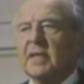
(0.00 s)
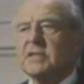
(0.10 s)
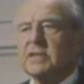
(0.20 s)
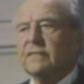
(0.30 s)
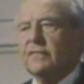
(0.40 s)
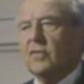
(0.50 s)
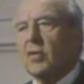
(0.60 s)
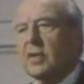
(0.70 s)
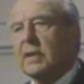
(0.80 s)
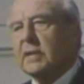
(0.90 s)
And the paper
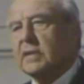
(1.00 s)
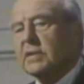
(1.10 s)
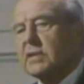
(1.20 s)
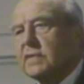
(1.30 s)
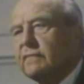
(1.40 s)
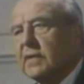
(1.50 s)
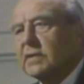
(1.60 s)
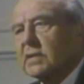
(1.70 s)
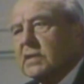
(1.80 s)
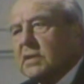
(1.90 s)
chases
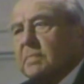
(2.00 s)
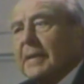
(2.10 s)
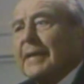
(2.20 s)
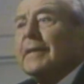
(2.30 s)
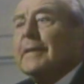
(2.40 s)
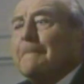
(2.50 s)
Professor Kingsfield.